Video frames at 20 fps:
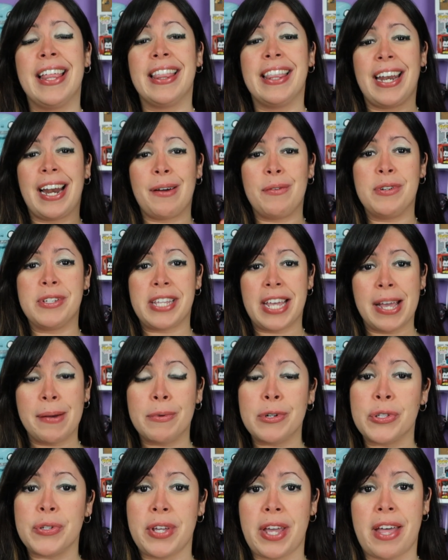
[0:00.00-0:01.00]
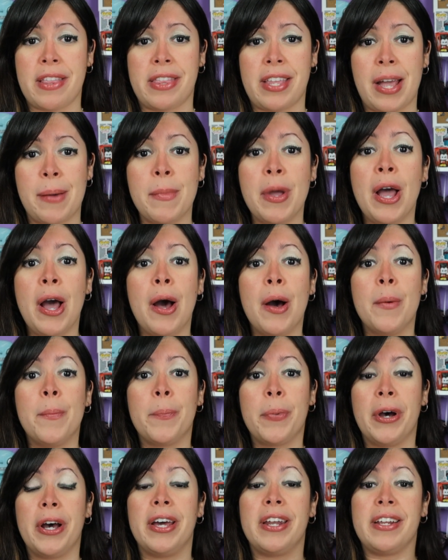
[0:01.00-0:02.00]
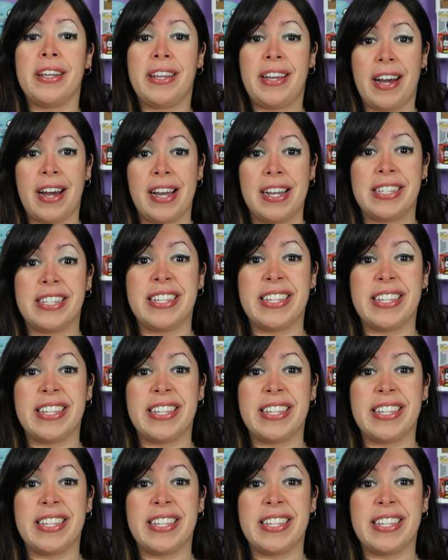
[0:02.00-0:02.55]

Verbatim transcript: that I was able to get them but guys,